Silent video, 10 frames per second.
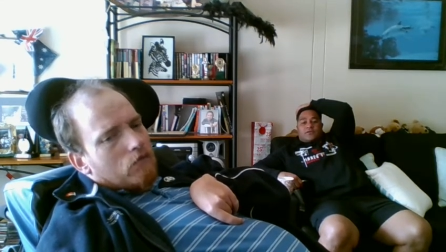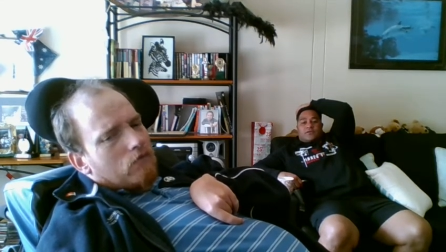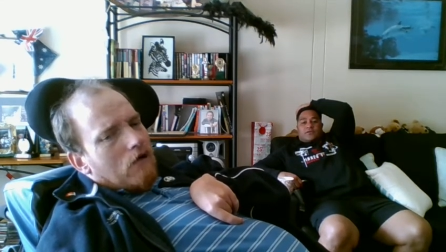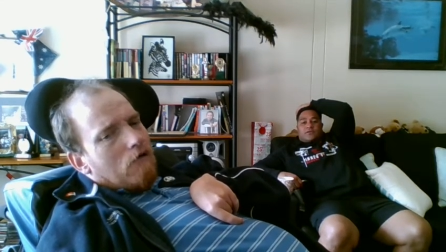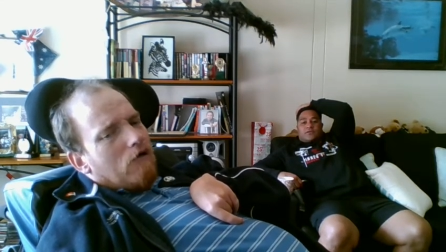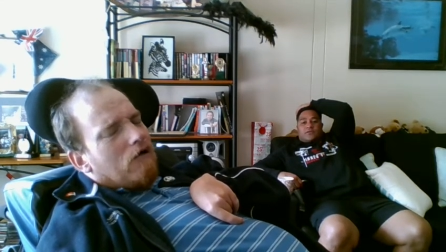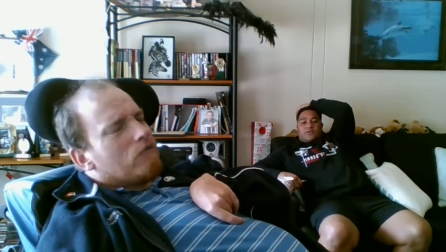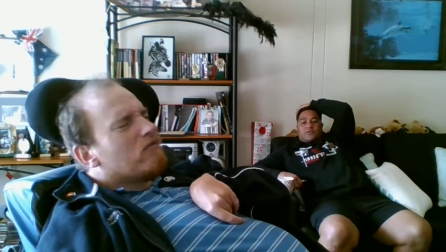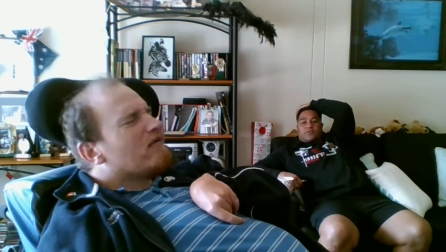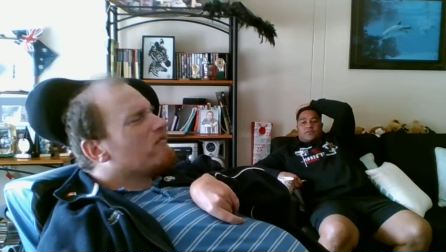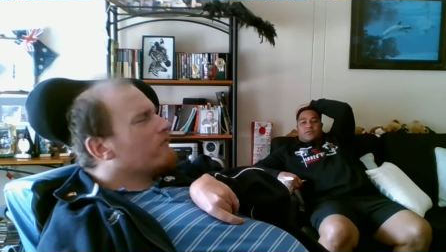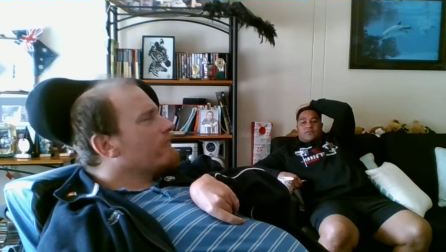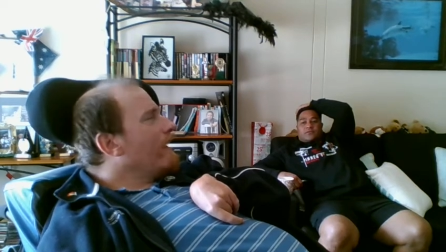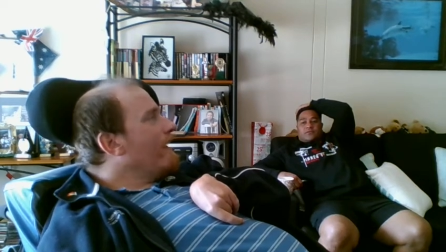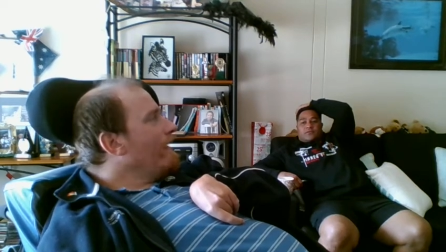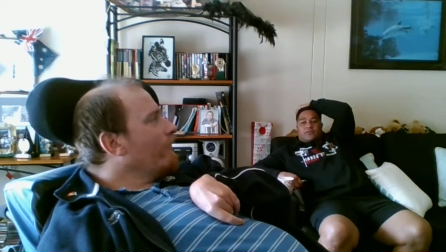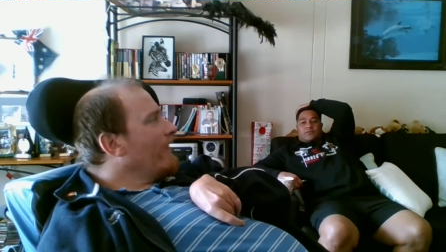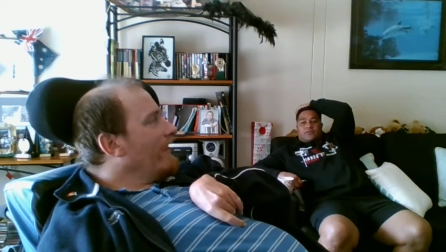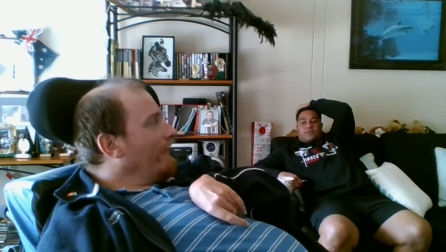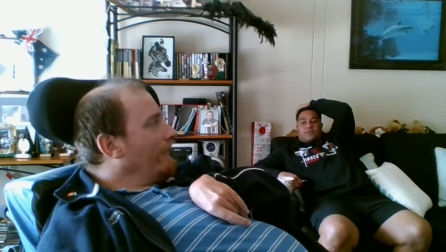So I'll just start that